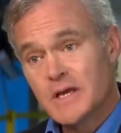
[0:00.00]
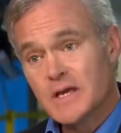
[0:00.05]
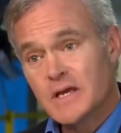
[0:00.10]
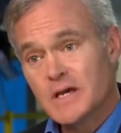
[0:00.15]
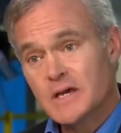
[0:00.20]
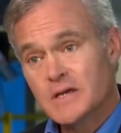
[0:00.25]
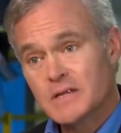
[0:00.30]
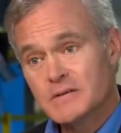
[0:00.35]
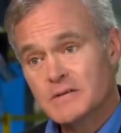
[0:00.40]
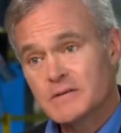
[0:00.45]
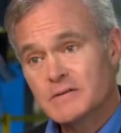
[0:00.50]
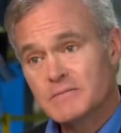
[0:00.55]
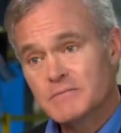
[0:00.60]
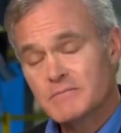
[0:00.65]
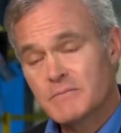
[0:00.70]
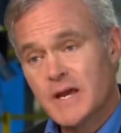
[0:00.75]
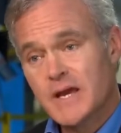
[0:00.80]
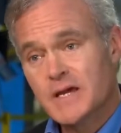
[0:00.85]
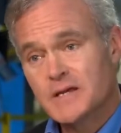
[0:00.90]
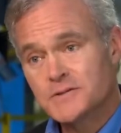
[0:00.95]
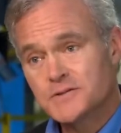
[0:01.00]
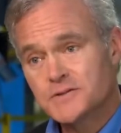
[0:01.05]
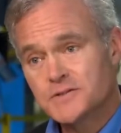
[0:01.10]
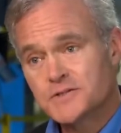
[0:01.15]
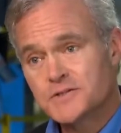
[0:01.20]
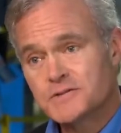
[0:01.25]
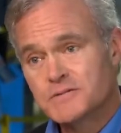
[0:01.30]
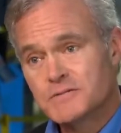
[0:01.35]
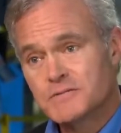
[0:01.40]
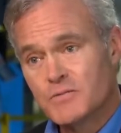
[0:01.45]
in
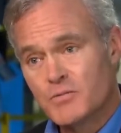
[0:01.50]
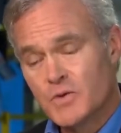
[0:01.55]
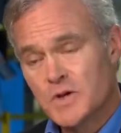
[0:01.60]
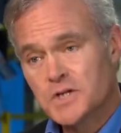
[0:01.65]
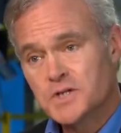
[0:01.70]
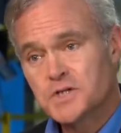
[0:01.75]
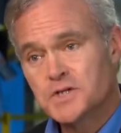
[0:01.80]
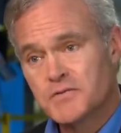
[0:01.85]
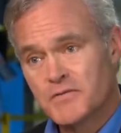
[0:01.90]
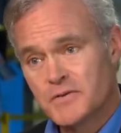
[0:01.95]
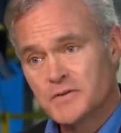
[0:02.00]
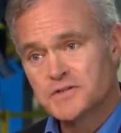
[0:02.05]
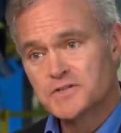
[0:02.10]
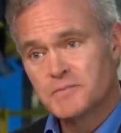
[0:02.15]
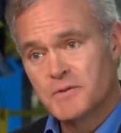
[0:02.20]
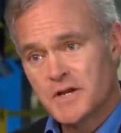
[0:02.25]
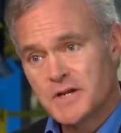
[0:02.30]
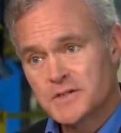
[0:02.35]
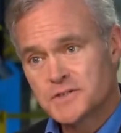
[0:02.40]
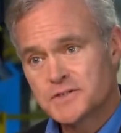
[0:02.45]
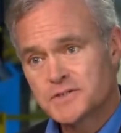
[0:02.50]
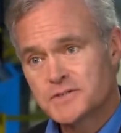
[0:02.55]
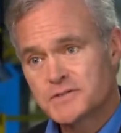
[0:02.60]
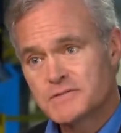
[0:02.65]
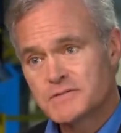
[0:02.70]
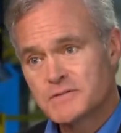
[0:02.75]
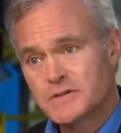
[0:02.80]
man's reach for space,